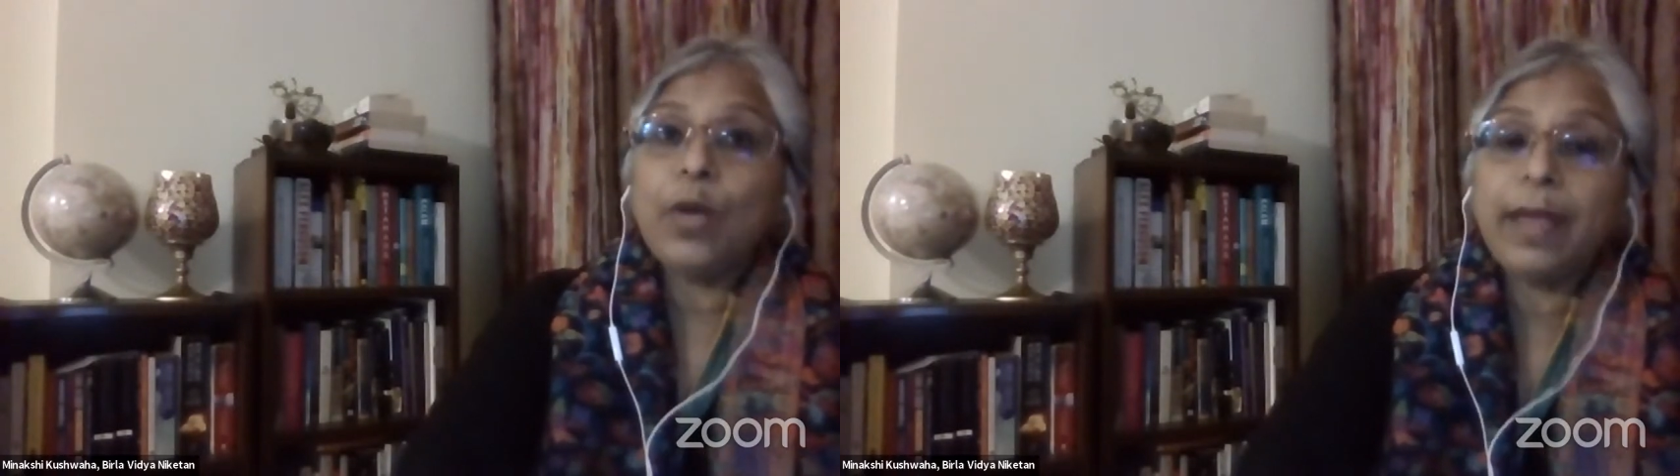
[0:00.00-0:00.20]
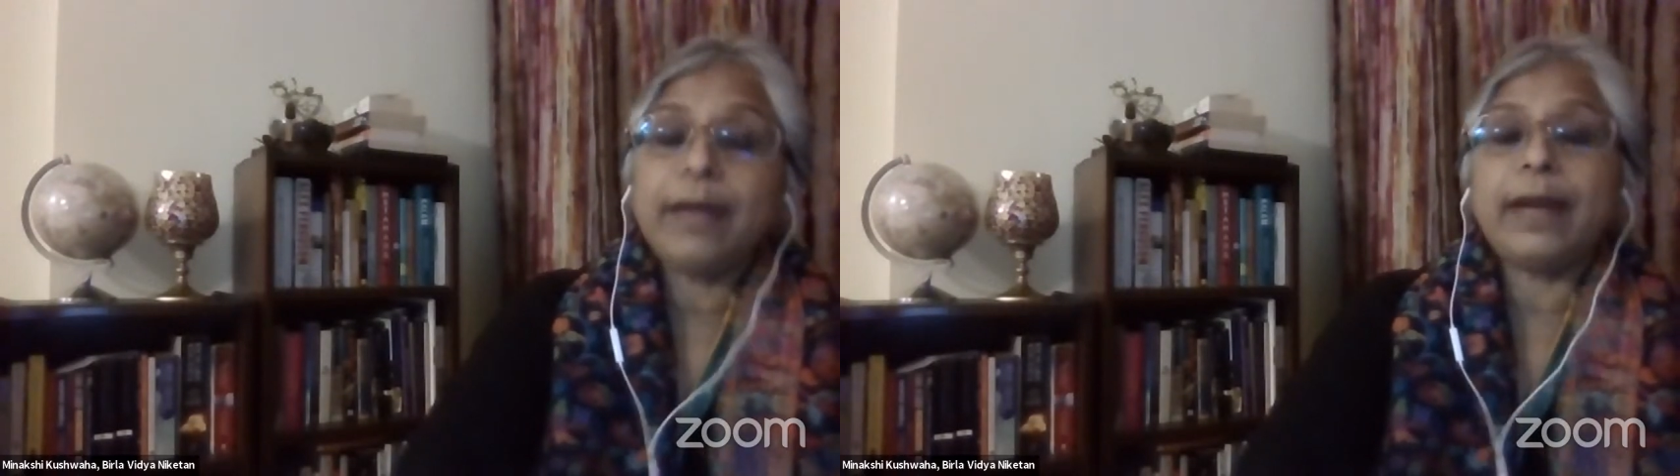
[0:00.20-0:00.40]

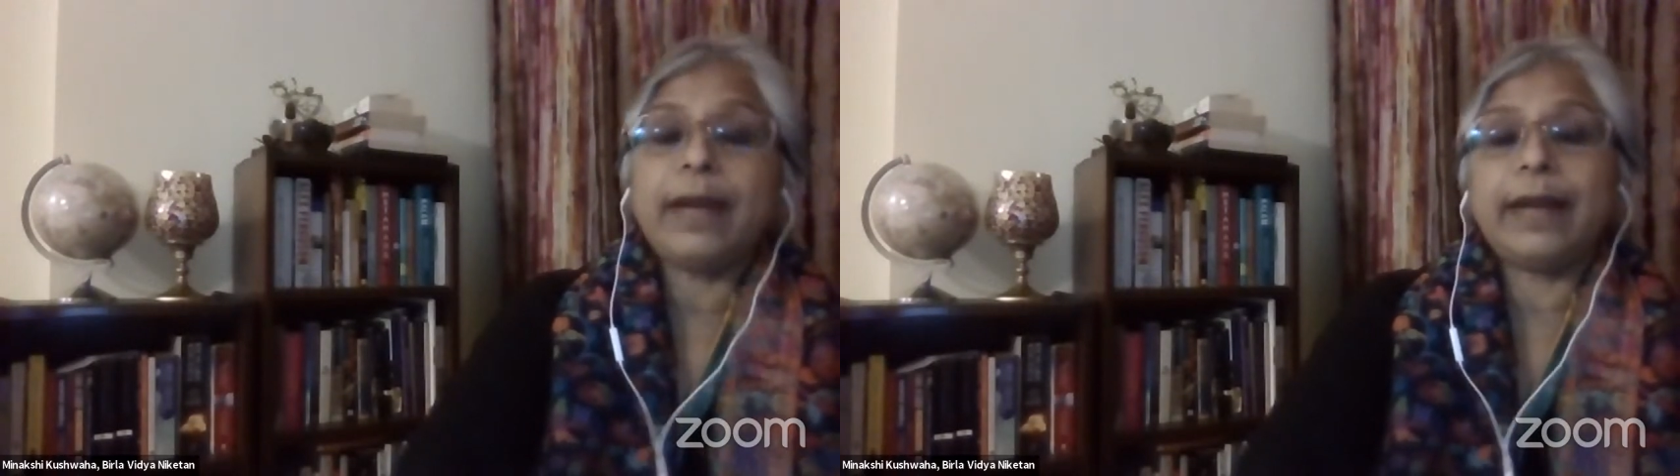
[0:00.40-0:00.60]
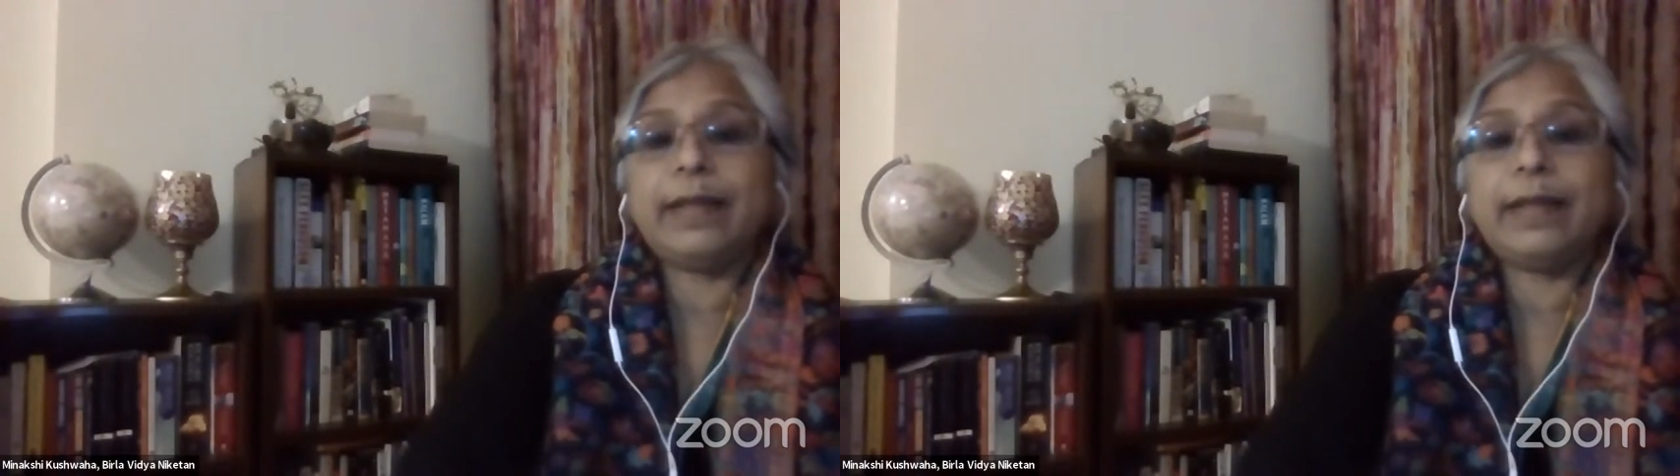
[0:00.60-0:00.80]
hair
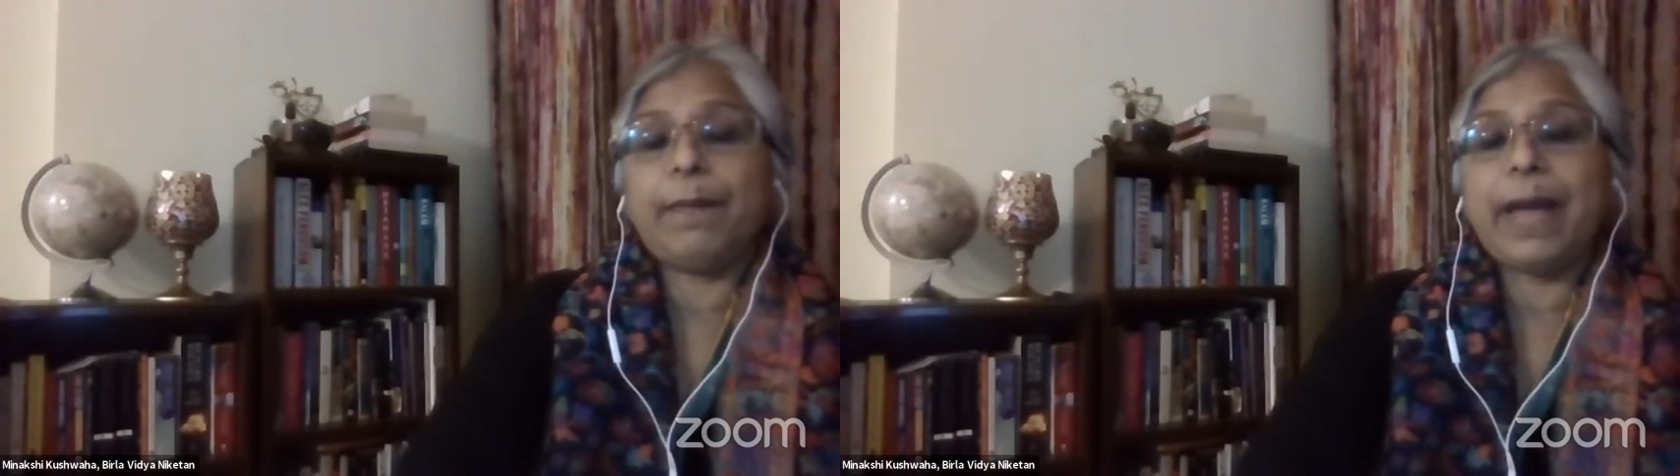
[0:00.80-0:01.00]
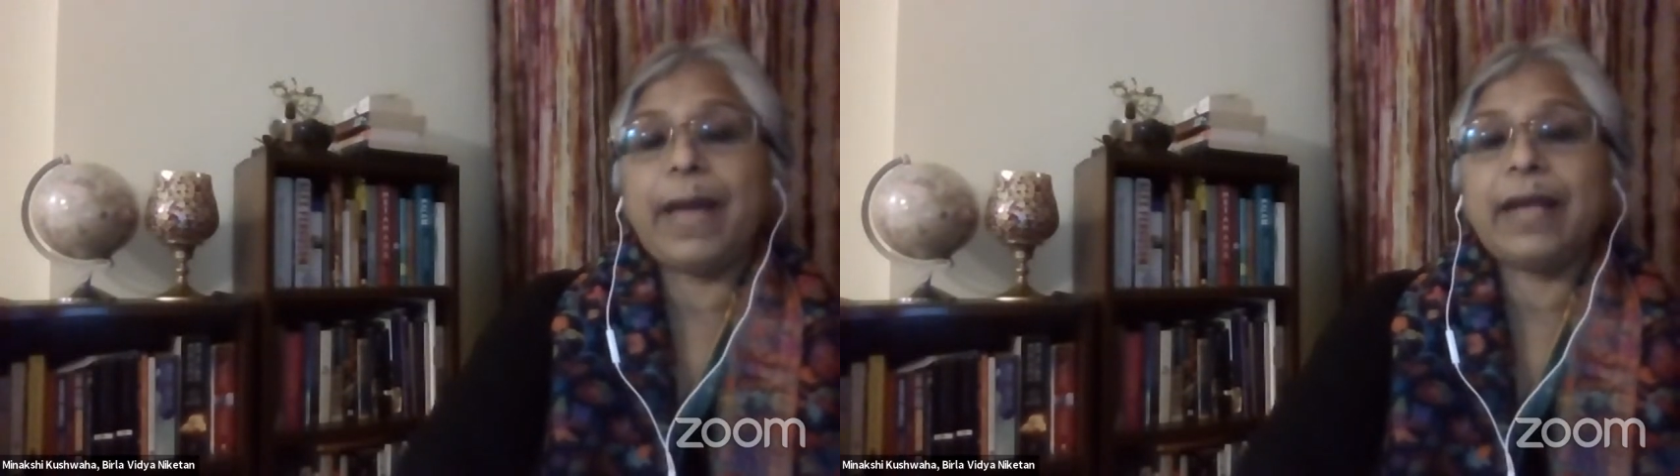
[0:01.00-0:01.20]
at
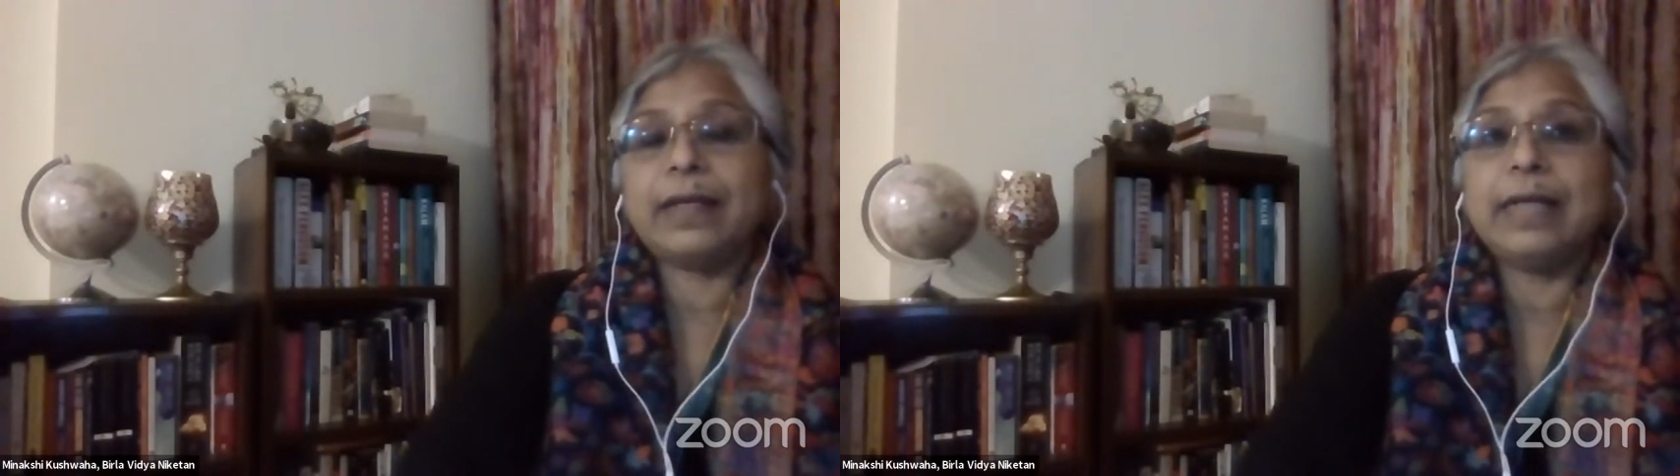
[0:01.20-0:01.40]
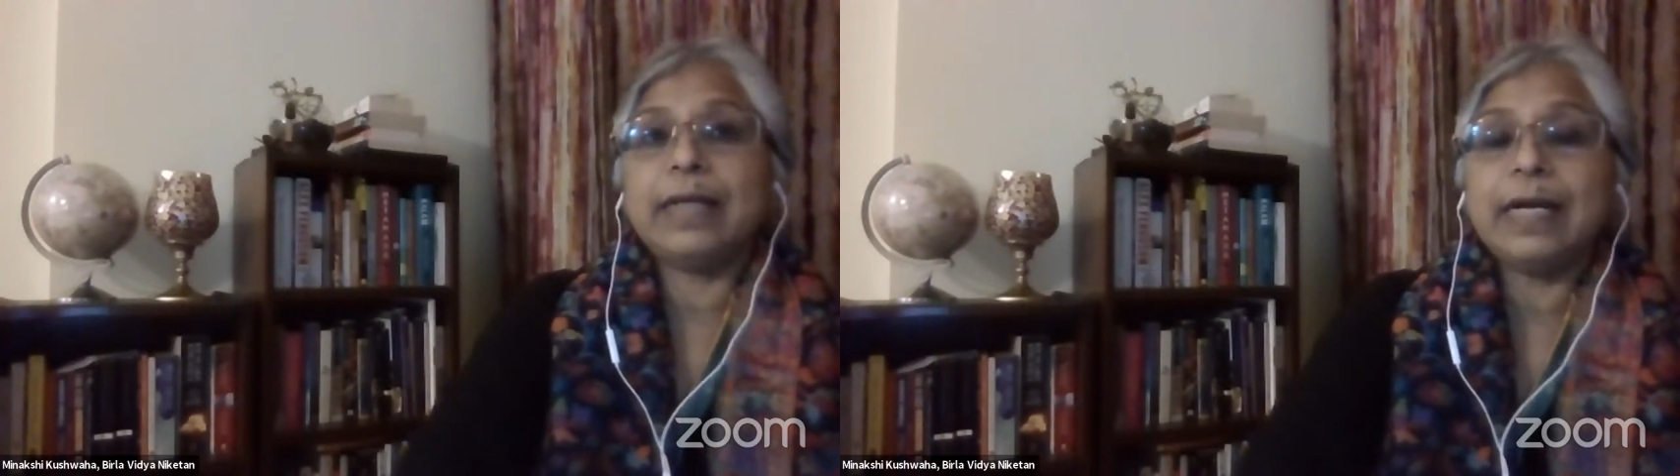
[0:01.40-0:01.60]
the
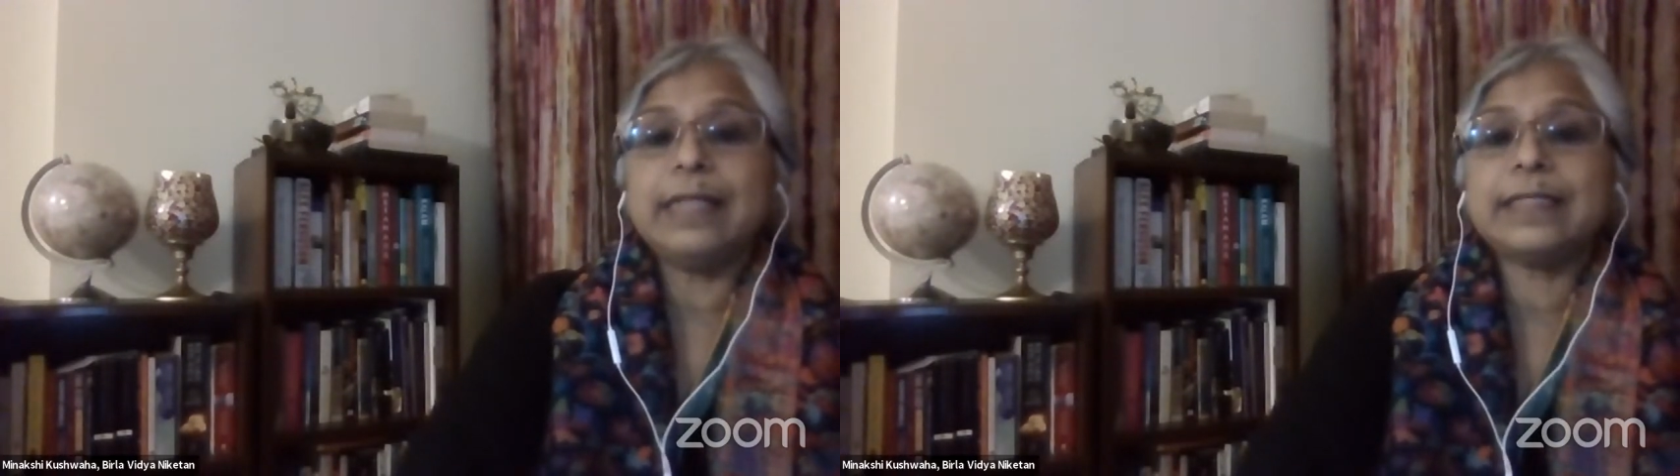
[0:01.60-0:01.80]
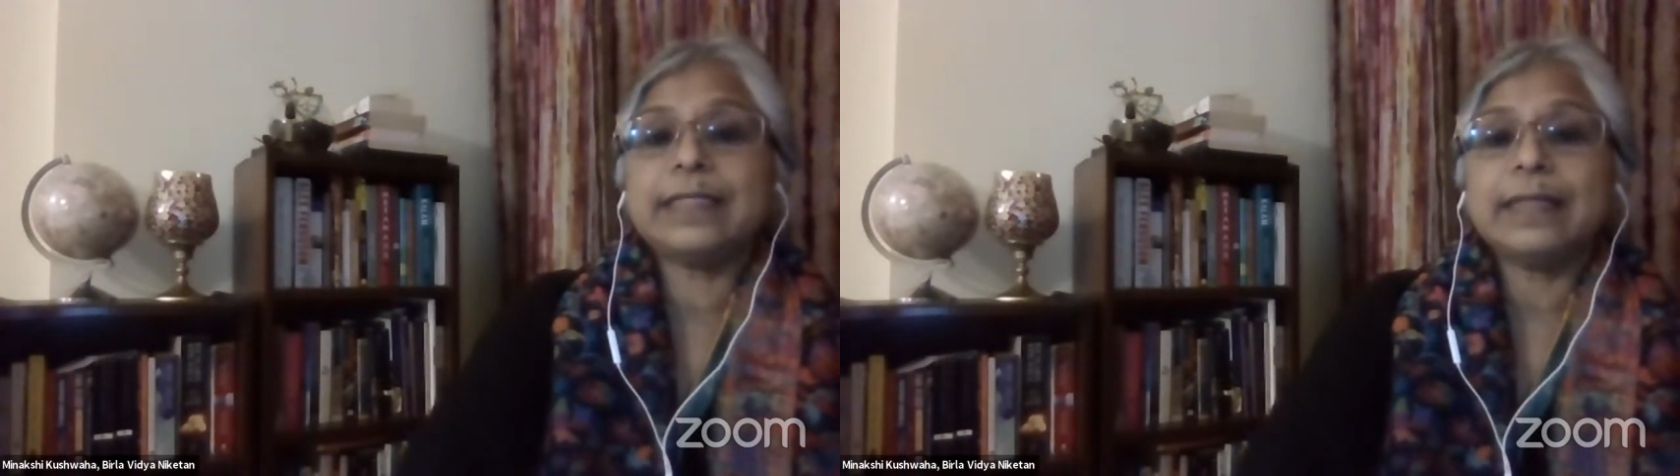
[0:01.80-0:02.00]
back,
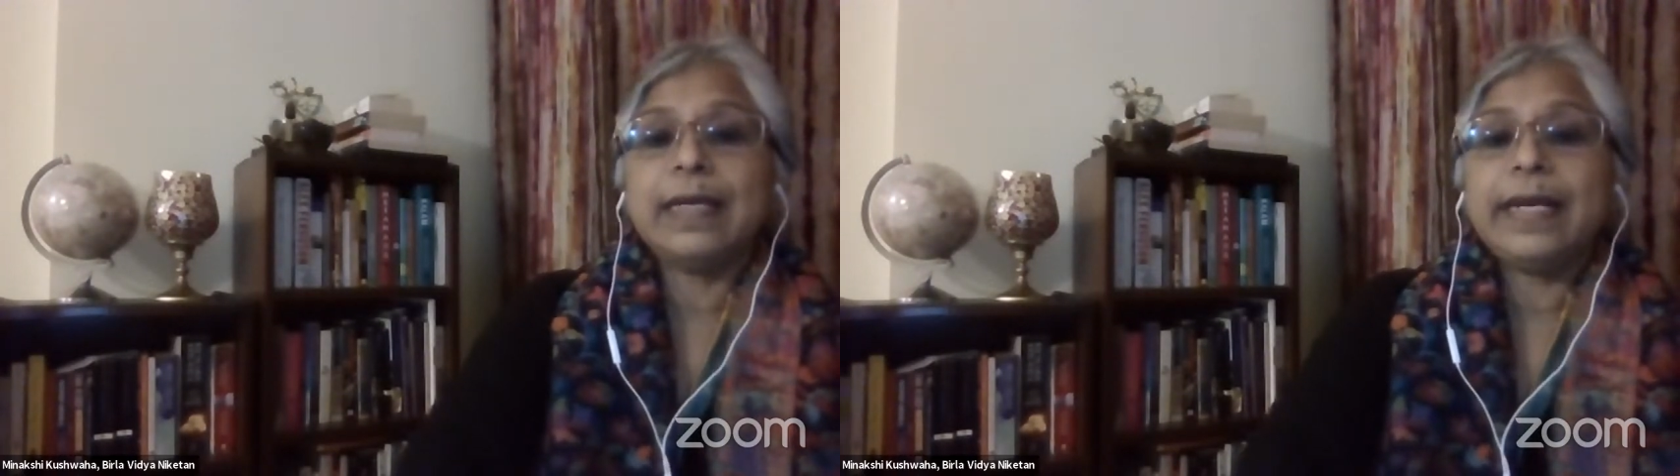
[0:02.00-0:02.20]
girls.